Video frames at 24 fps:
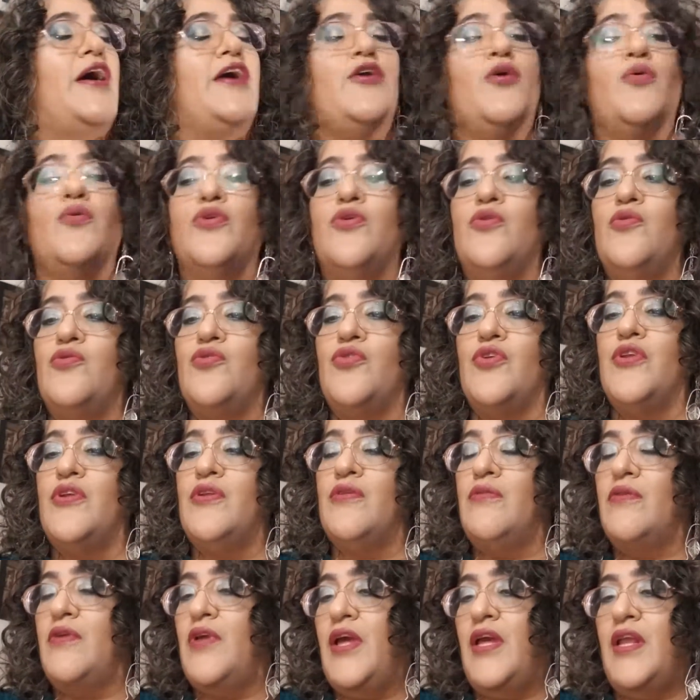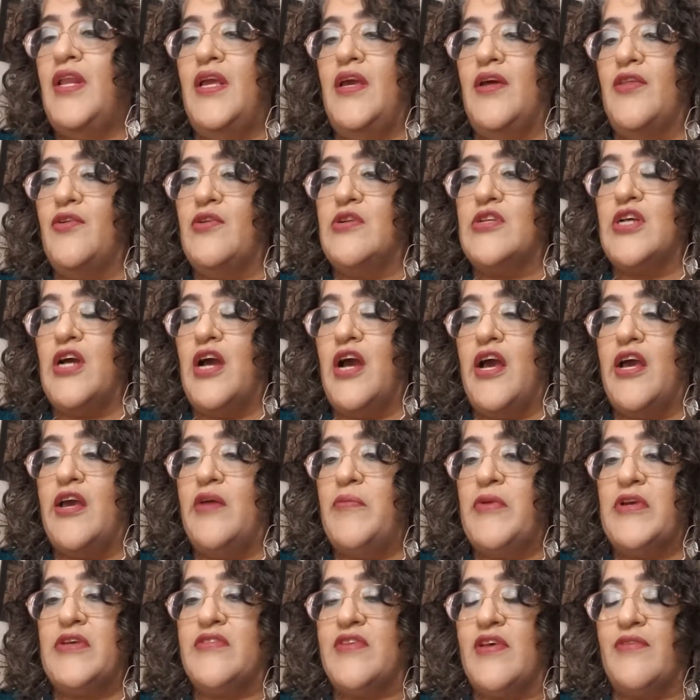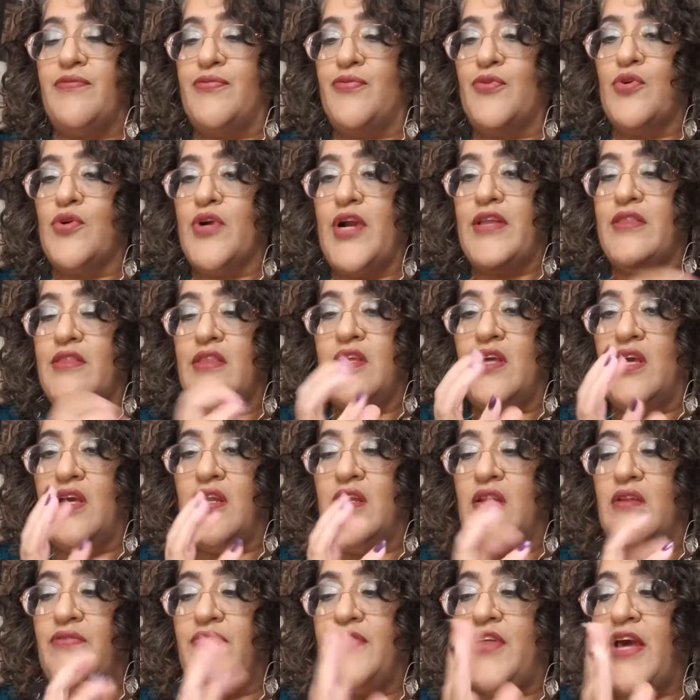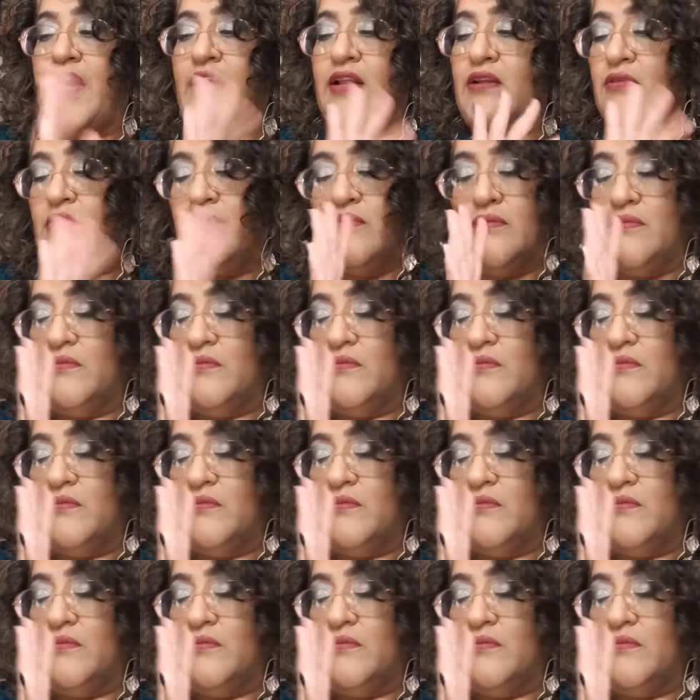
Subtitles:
don't use it any other time except for at the end of that